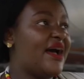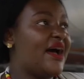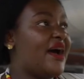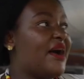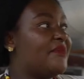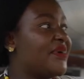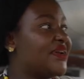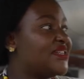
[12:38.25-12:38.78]

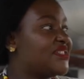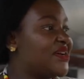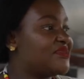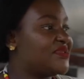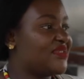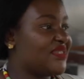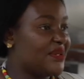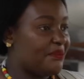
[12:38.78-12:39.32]
Um, but in
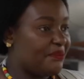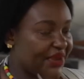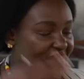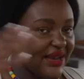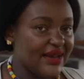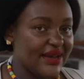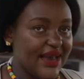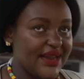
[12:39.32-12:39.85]
terms of the
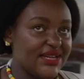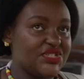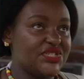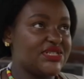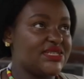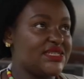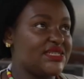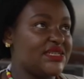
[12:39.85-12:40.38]
bigger
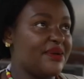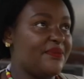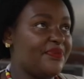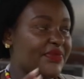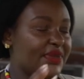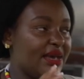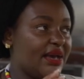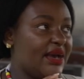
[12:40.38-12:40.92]
energy
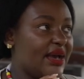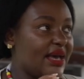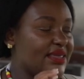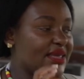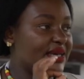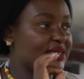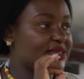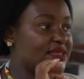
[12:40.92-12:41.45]
system, uh, I
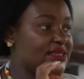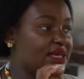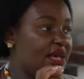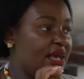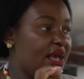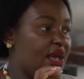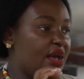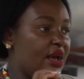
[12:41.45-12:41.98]
think it's
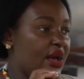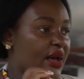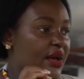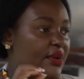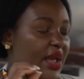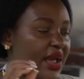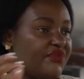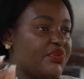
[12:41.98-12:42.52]

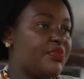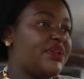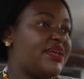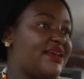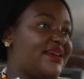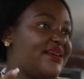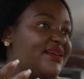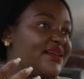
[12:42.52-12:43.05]

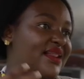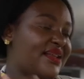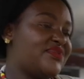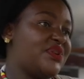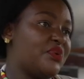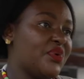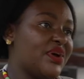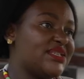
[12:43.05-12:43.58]
everybody
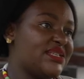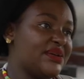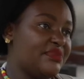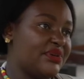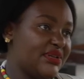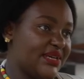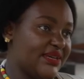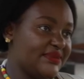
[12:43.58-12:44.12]
lives and works in a
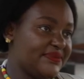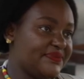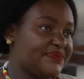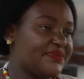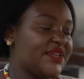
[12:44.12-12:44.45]
building.